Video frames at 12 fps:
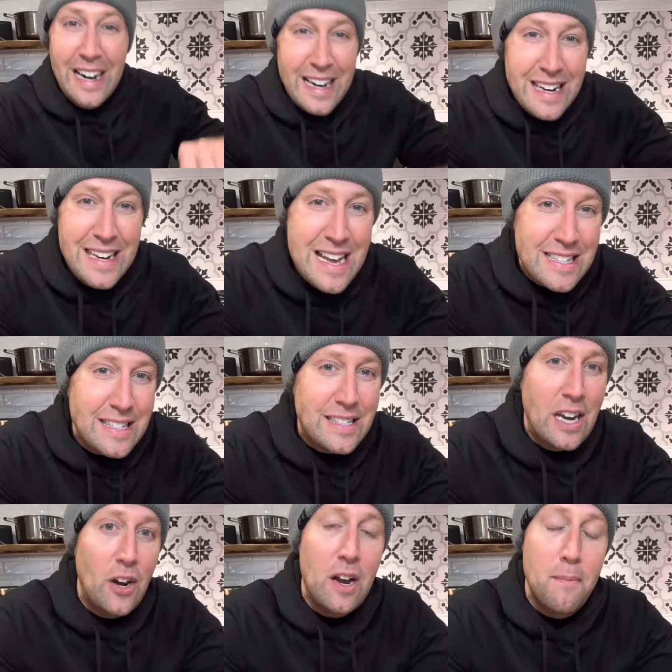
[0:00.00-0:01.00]

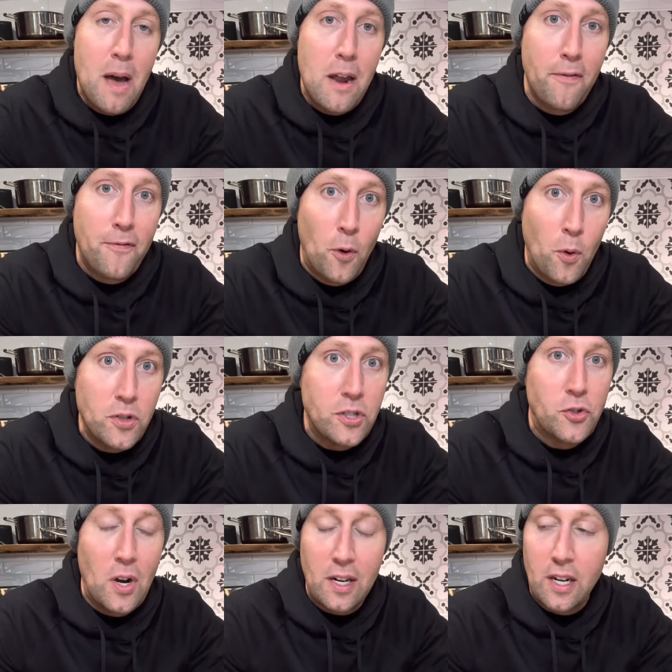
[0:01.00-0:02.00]
unnecessary amount of force to
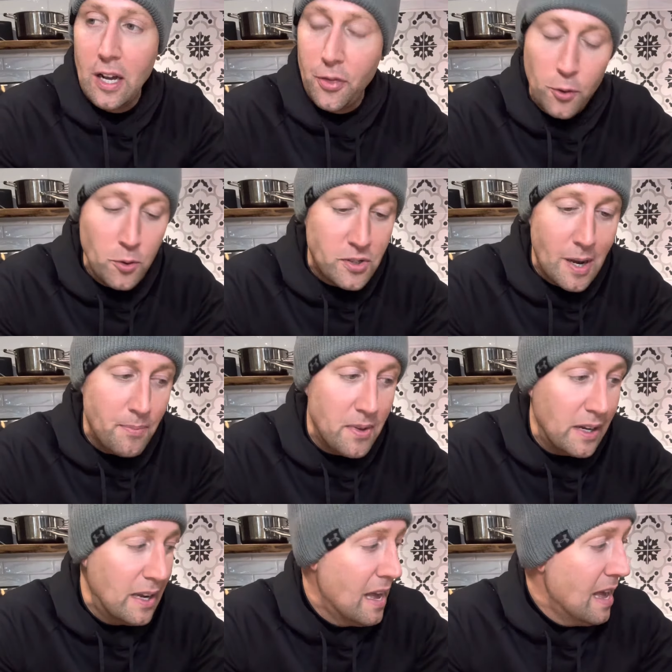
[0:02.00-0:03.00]
try to cut through something.